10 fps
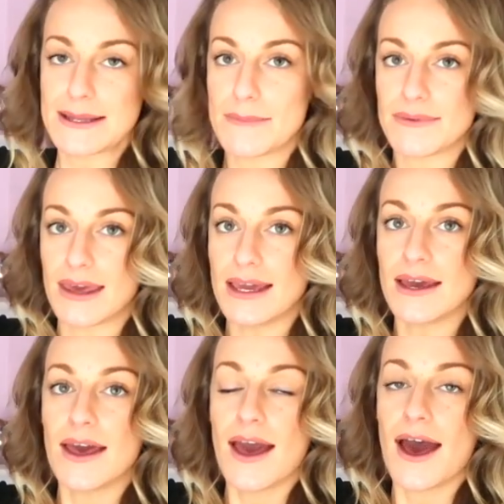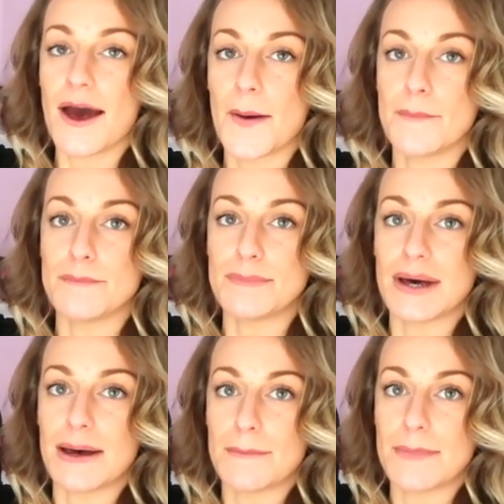something, um,
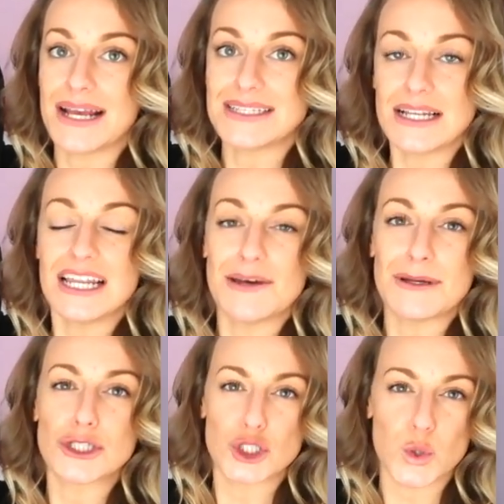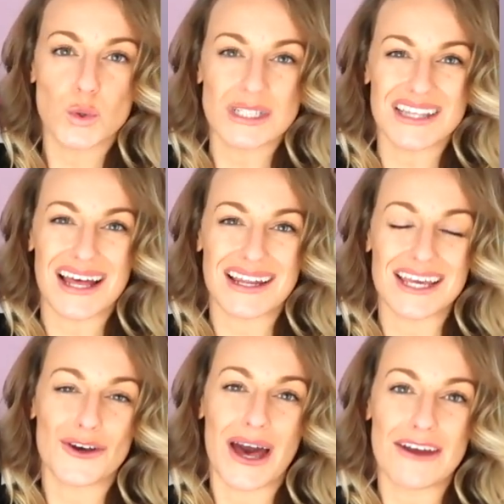but it's a little bit shorter than
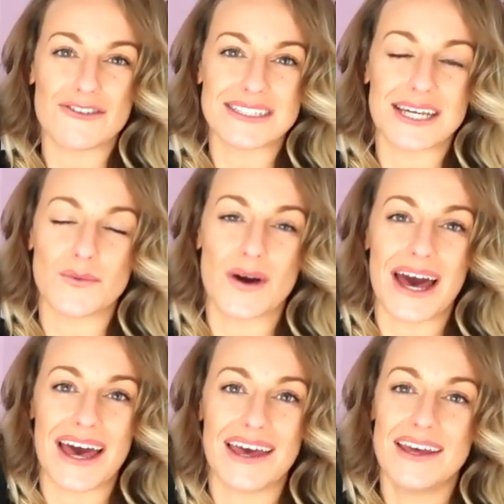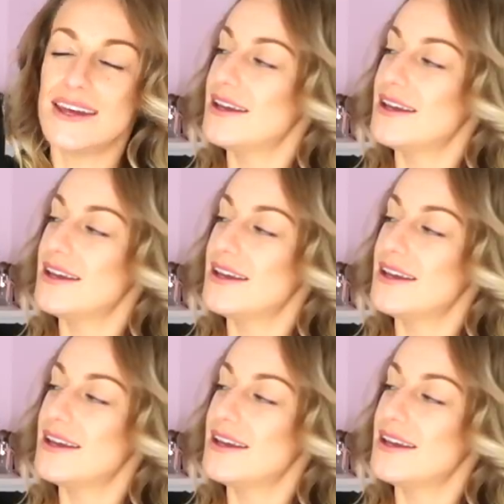like your everyday wear